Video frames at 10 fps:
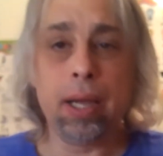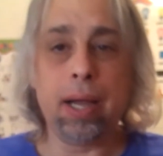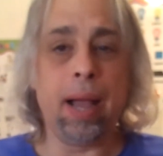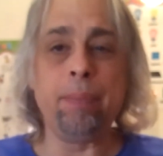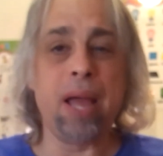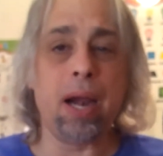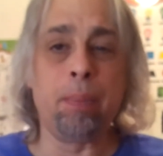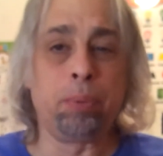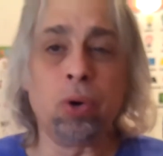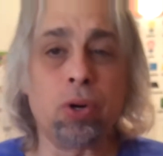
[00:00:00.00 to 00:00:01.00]
I'm not a
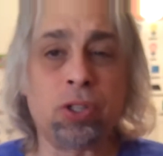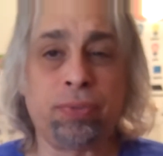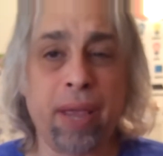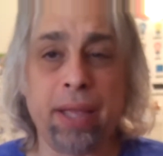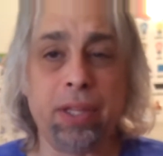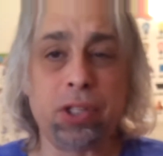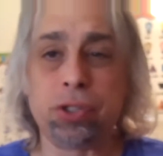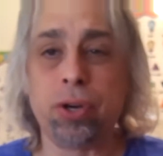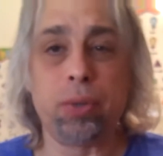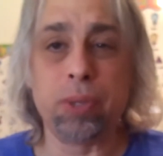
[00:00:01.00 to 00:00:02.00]
Brewers fan. This
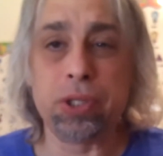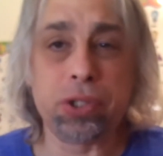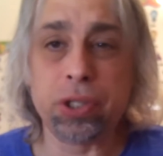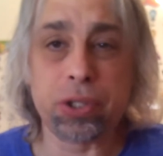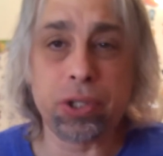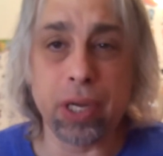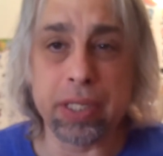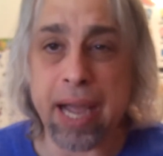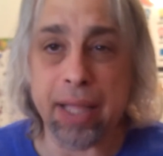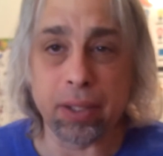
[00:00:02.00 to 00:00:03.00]
shirt was just
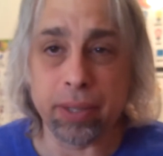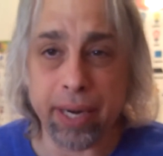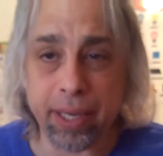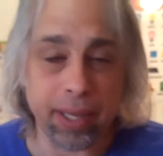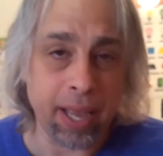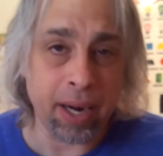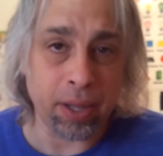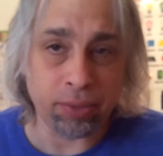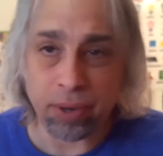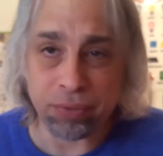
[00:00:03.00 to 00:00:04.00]
$1 at a
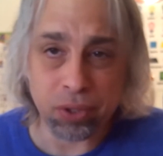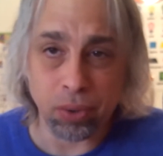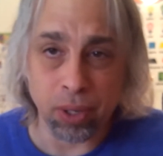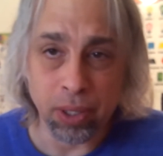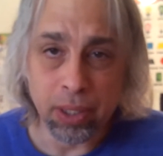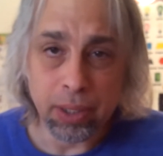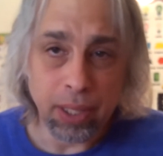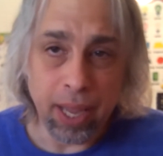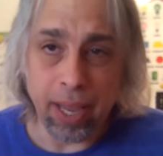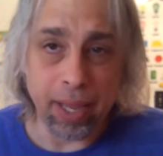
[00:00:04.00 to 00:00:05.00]
thrift store,
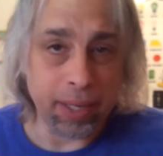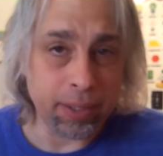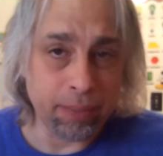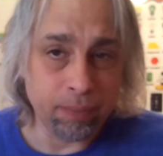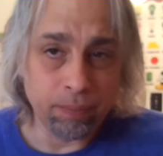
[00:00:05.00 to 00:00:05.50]
and